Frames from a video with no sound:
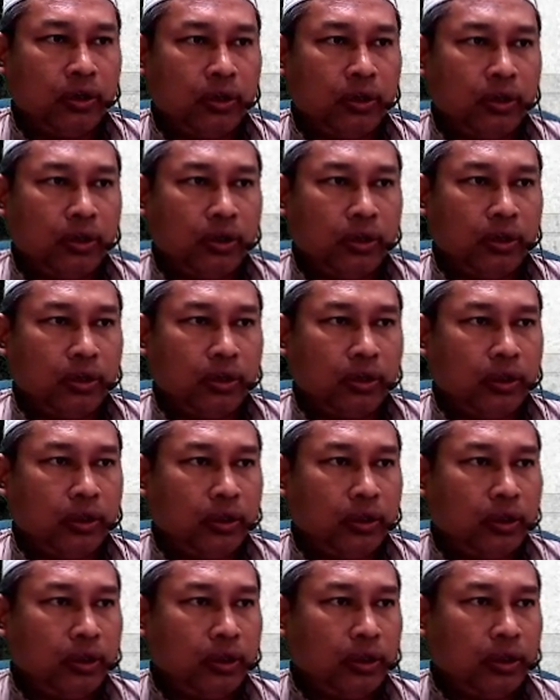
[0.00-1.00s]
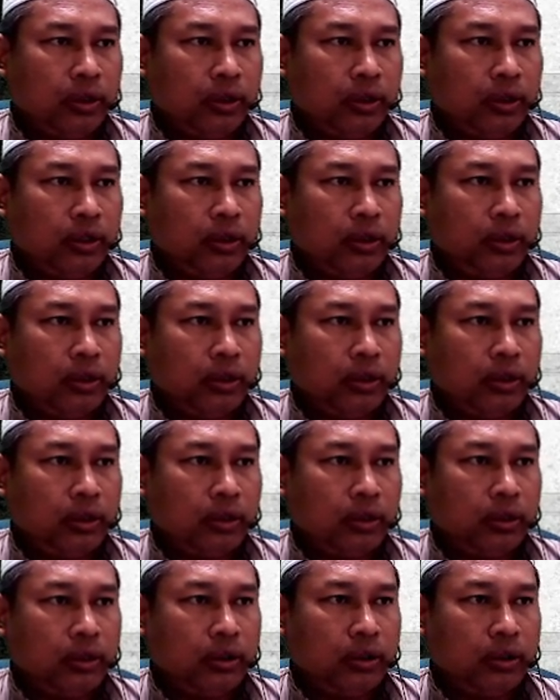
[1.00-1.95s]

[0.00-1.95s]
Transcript: Nobody speaks.